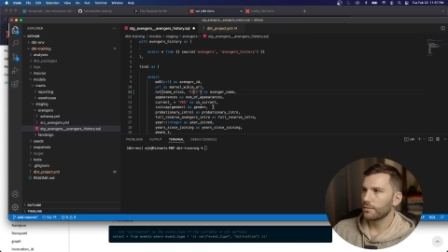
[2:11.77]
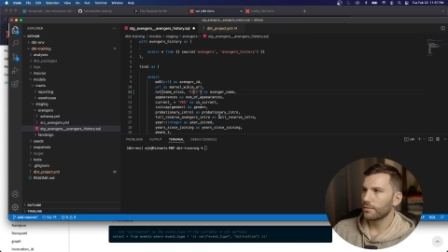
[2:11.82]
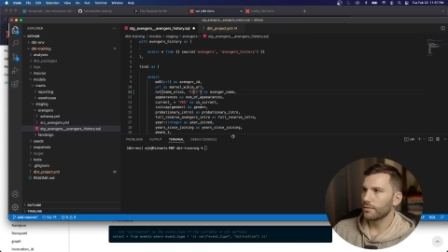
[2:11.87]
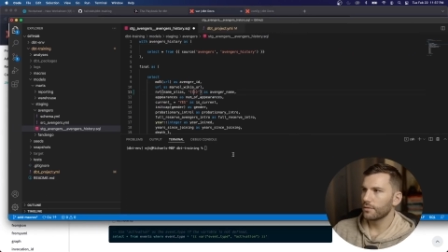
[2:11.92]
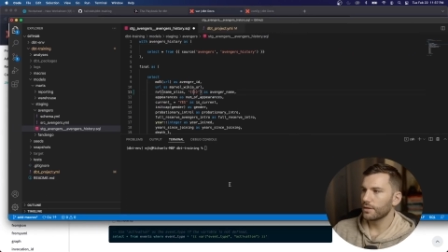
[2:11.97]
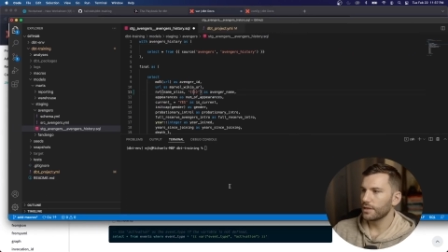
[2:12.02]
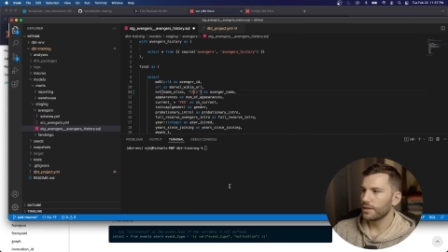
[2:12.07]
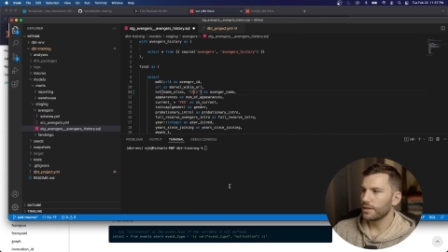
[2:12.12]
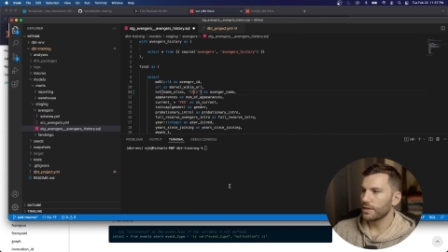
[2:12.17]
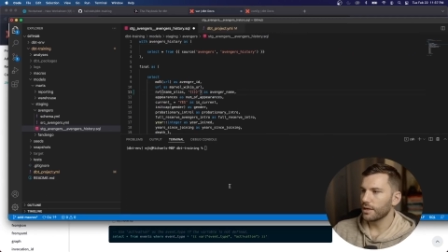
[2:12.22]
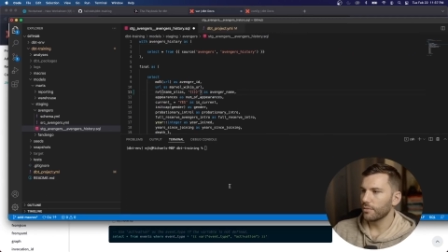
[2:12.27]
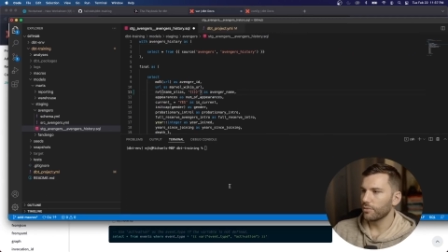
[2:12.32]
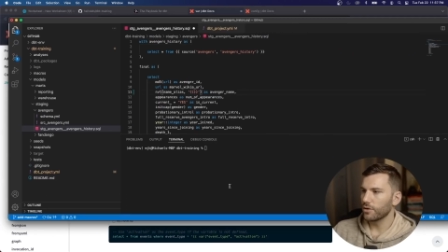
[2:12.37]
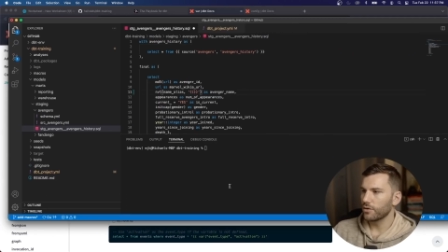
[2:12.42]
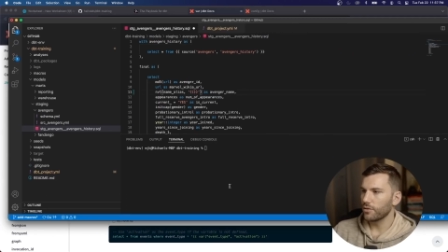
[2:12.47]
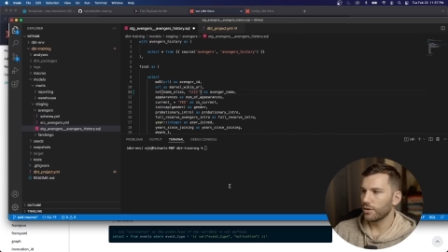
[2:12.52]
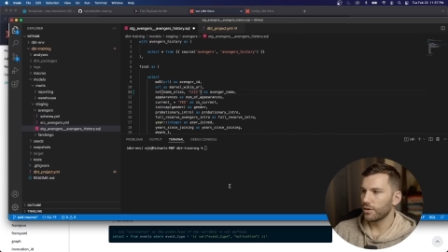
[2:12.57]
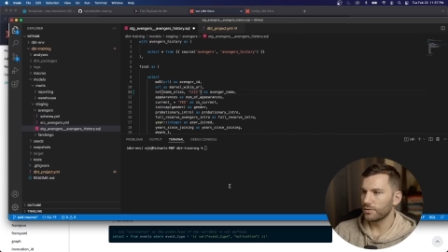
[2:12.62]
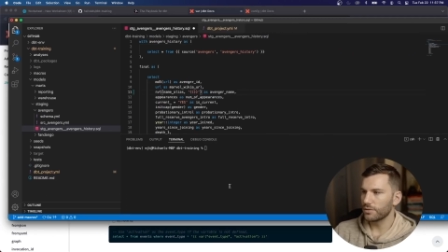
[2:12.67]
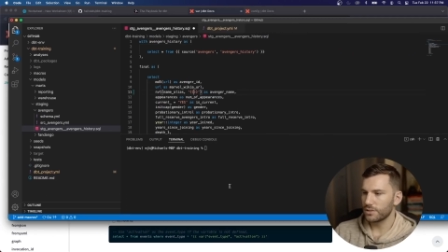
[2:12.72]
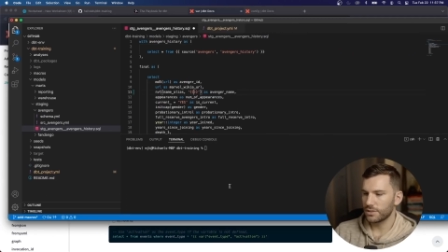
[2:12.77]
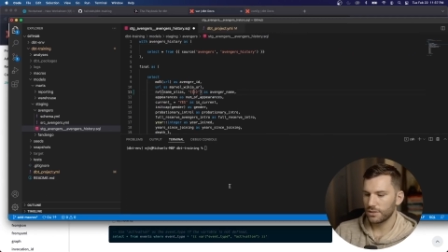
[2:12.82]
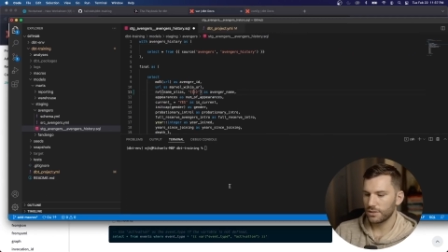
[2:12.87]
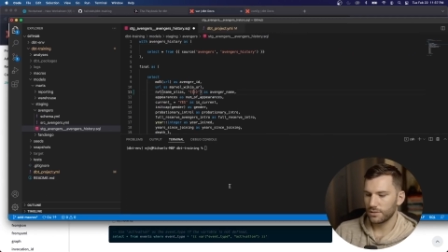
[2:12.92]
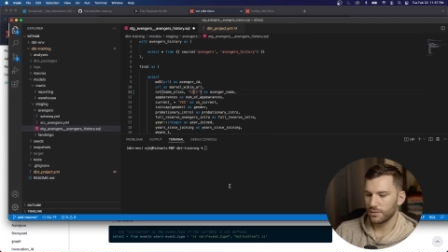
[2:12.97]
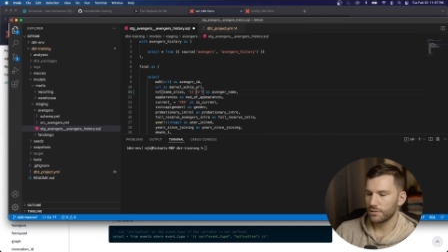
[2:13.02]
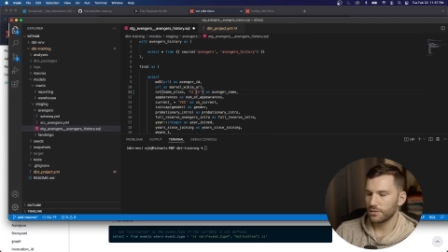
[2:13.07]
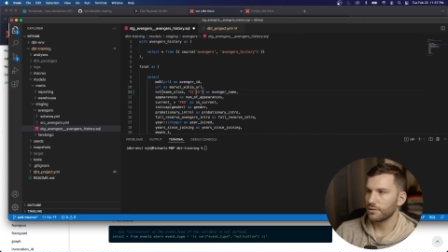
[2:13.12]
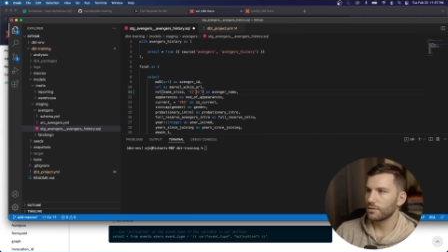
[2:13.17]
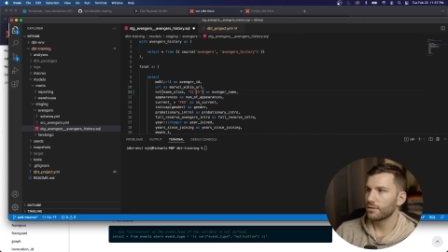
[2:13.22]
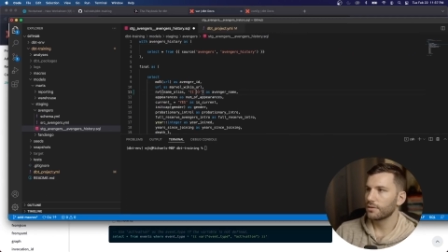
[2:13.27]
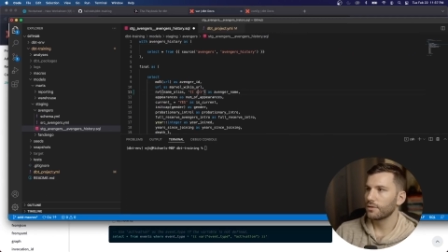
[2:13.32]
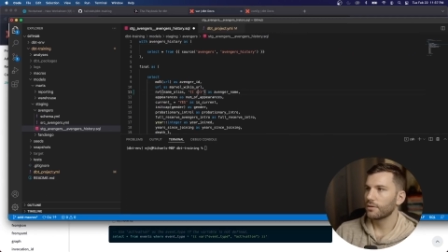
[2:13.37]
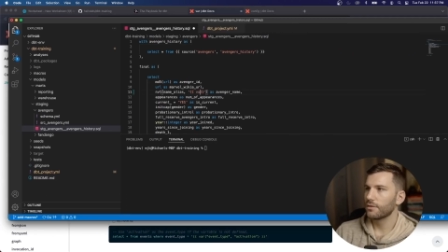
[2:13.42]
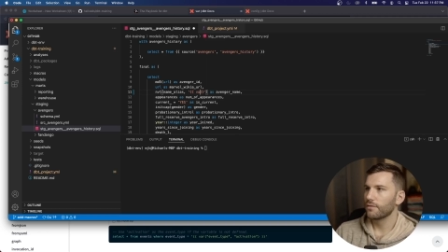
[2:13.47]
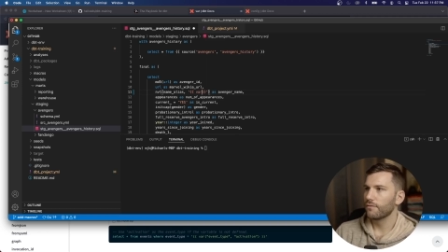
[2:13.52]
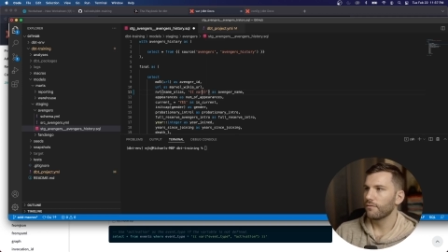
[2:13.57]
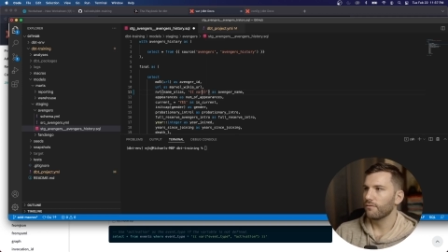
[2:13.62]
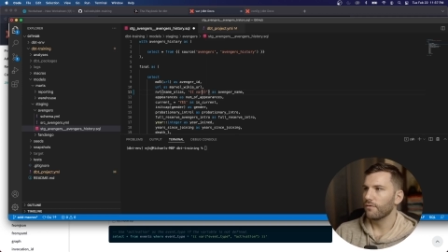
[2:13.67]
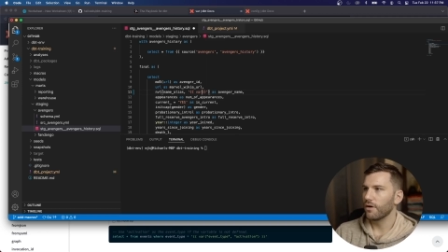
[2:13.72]
the double quotes,
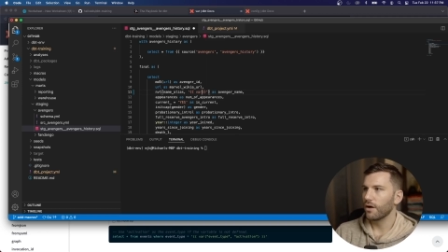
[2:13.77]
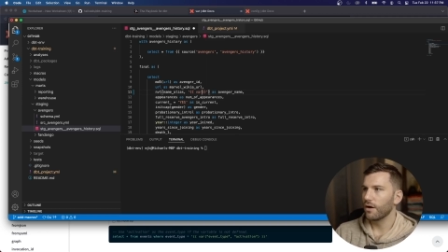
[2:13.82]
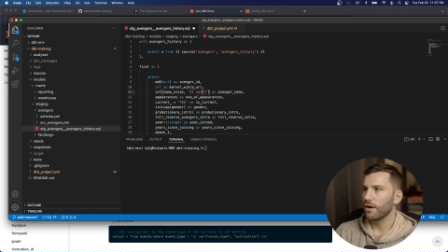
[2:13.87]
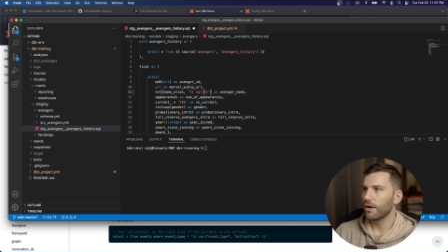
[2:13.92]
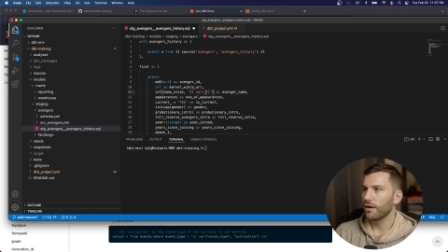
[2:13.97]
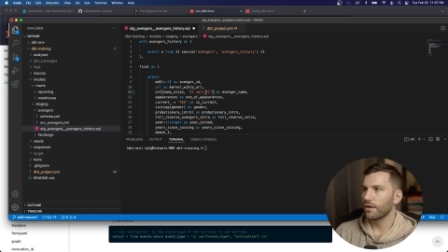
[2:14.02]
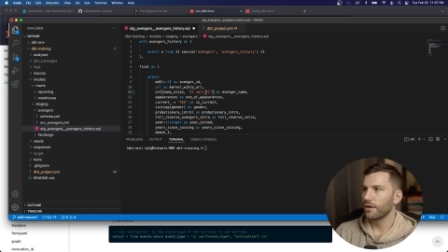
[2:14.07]
var,